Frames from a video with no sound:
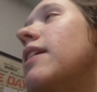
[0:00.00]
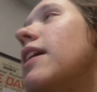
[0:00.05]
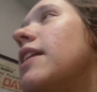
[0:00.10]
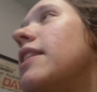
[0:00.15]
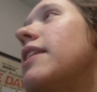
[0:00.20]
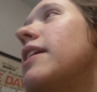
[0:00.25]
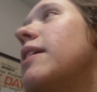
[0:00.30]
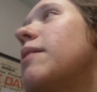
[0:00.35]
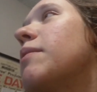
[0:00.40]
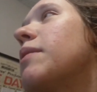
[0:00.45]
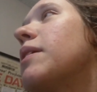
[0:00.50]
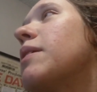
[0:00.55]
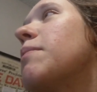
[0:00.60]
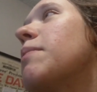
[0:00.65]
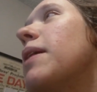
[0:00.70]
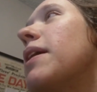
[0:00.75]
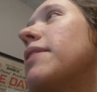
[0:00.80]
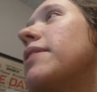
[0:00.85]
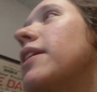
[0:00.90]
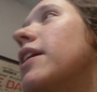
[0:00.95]
I think I'm gonna
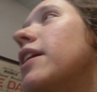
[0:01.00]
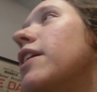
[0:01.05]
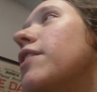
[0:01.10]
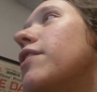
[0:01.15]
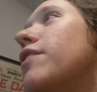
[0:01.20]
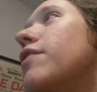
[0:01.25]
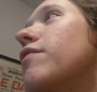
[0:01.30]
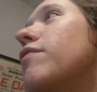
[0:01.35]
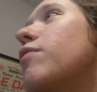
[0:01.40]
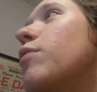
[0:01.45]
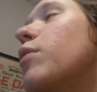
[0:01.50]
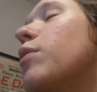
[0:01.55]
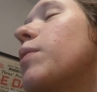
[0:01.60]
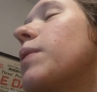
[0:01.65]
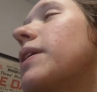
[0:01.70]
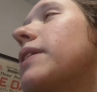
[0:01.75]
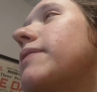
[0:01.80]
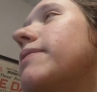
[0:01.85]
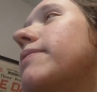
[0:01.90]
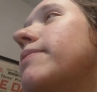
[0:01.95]
buy the 104
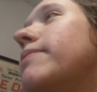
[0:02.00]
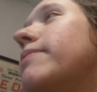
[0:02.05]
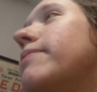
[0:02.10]
one.